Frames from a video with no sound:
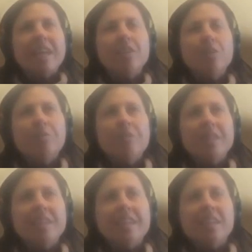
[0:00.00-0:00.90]
like I don't
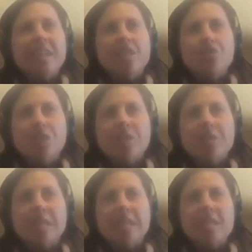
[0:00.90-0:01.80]
feel like that kind of
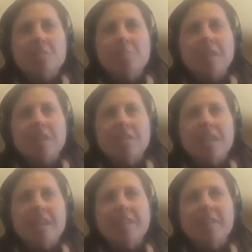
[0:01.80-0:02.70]
triggered things
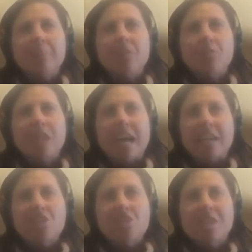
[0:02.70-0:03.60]
because I think my
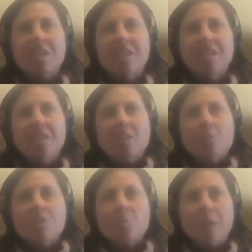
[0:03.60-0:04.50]
reaction
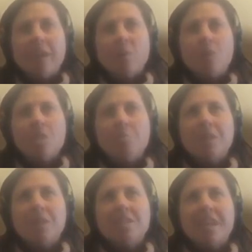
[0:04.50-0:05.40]
was the way it was
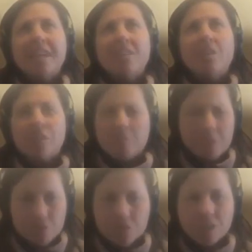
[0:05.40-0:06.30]
because I had already
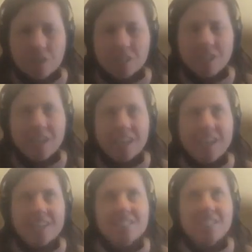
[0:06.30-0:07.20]
been triggered, I
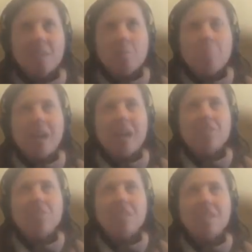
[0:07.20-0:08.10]
guess. But
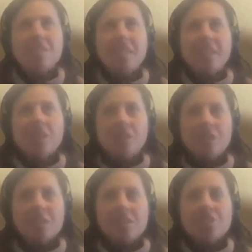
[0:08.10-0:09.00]
I do think it's like a
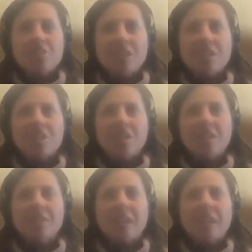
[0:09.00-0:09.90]
good
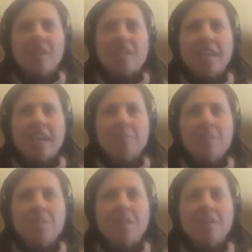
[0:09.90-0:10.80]
illustration of like the
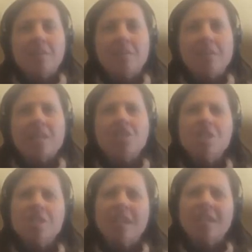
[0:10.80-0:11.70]
types of like
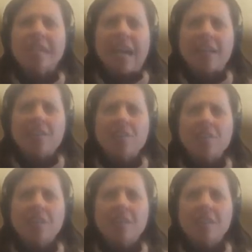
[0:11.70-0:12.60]
just kind of the
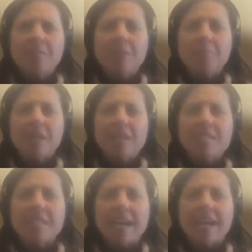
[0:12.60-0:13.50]
attitude I think my
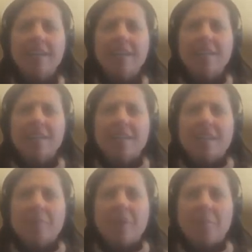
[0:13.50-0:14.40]
parents had
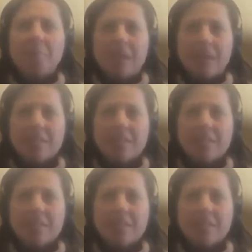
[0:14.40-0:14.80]
about